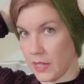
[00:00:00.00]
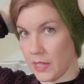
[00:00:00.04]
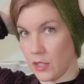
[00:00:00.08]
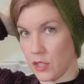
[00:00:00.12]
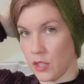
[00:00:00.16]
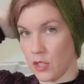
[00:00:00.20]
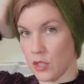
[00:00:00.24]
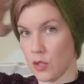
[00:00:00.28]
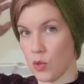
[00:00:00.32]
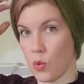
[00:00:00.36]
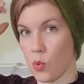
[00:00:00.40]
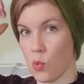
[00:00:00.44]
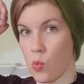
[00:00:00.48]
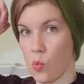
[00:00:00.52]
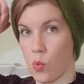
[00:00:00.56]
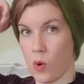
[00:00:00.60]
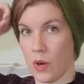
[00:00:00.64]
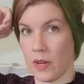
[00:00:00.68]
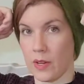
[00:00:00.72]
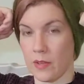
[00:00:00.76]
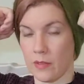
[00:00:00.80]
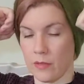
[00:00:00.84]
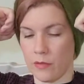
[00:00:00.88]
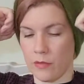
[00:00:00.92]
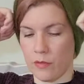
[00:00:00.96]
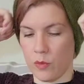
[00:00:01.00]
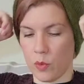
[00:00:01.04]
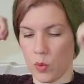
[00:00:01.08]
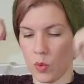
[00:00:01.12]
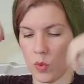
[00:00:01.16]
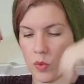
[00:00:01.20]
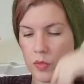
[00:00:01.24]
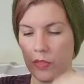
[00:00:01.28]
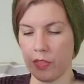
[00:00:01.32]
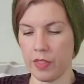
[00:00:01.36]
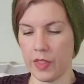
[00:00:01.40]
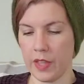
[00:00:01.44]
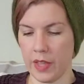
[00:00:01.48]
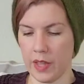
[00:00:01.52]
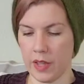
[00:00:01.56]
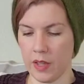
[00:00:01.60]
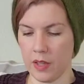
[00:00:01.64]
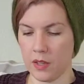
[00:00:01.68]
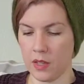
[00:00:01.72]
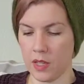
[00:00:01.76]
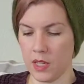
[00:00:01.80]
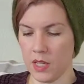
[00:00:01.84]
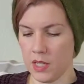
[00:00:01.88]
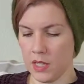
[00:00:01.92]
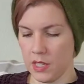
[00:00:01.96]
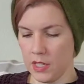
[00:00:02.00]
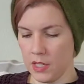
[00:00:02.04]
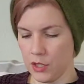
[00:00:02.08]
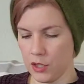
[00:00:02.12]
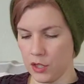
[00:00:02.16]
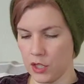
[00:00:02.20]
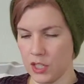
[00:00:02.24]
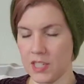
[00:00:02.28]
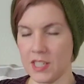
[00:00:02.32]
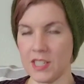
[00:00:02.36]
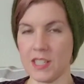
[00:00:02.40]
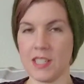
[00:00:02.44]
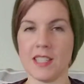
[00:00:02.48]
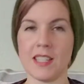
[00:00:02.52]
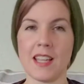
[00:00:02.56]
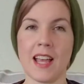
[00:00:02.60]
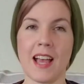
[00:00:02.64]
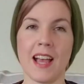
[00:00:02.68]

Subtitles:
just a one fold thing. I